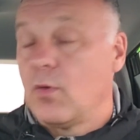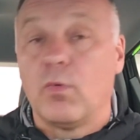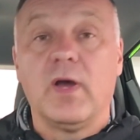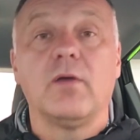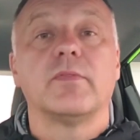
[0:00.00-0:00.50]

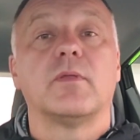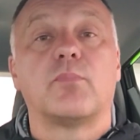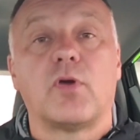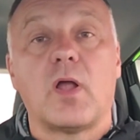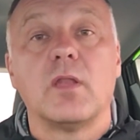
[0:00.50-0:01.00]
Well, the
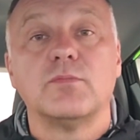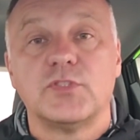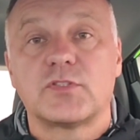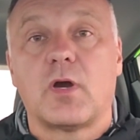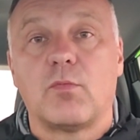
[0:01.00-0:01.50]
problem
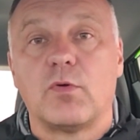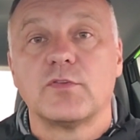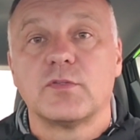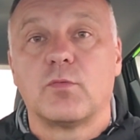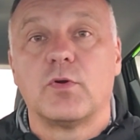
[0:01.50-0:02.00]
just got
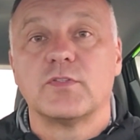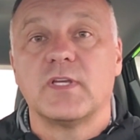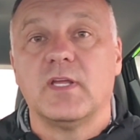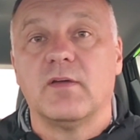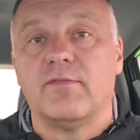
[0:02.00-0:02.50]
worse and worse.
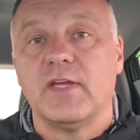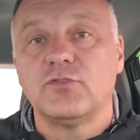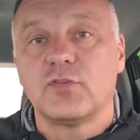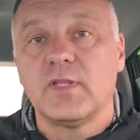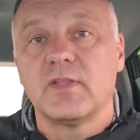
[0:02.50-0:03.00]

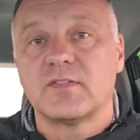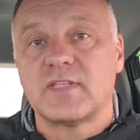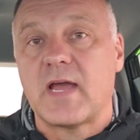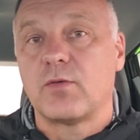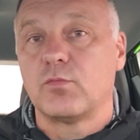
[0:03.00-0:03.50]
Eventually the
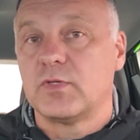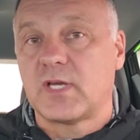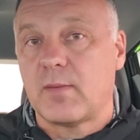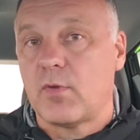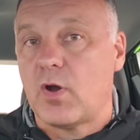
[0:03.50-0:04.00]
sound would
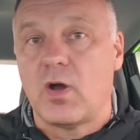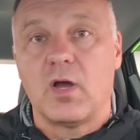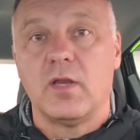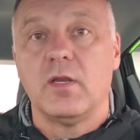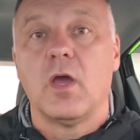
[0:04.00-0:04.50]
come
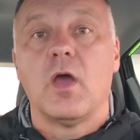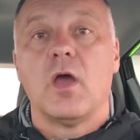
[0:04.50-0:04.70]
on